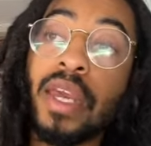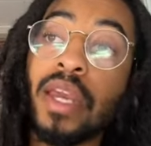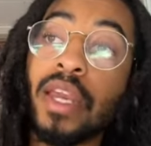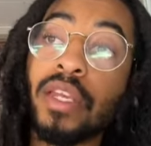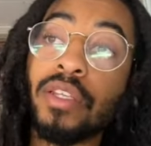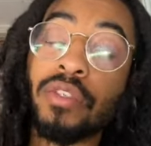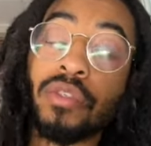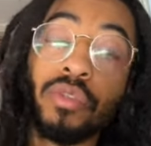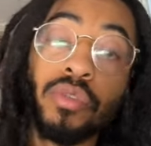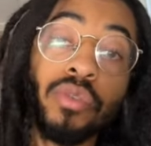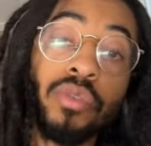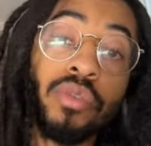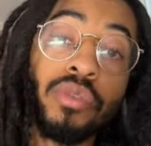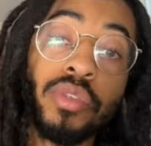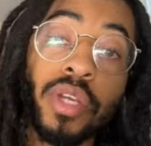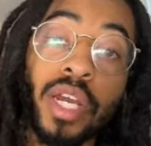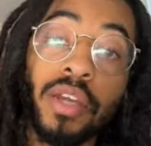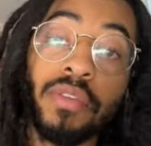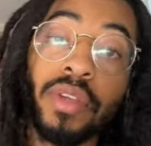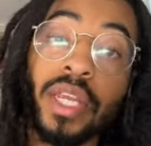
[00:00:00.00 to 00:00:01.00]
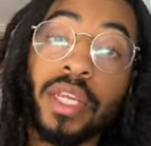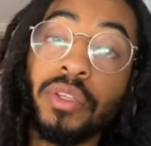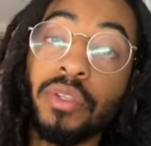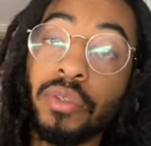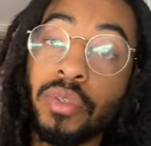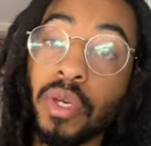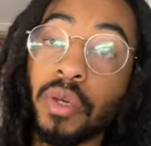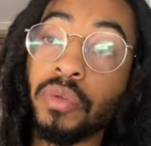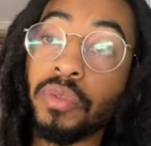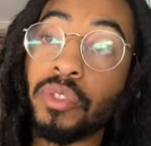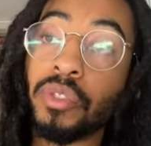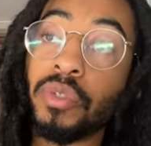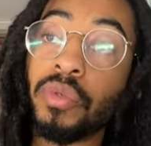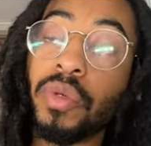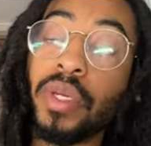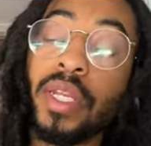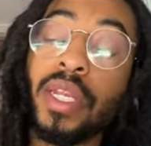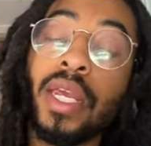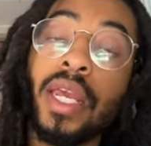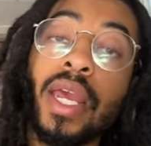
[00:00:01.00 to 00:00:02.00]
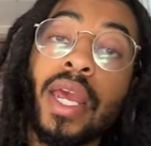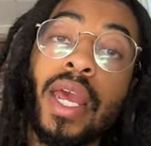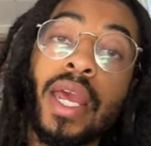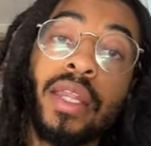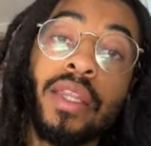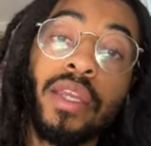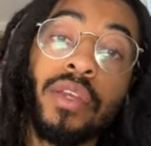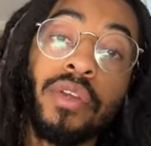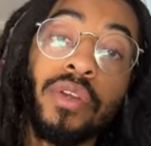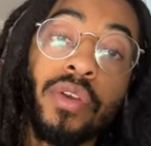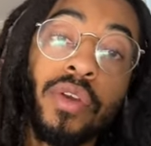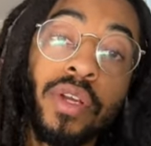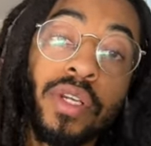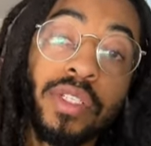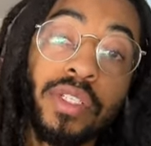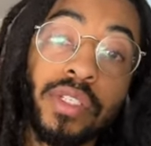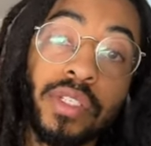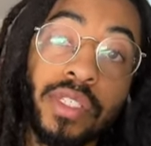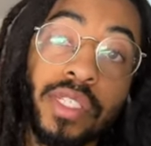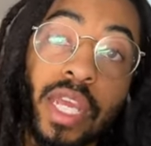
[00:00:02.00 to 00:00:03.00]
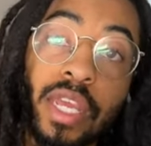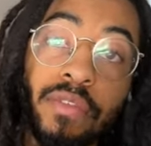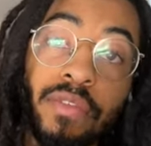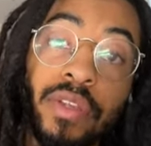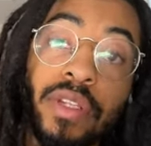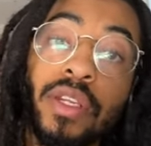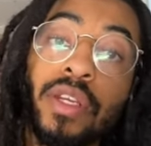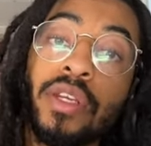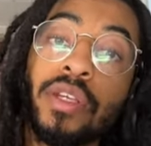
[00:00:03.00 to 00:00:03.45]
it's a google drive link you go to it and then you're going to just save it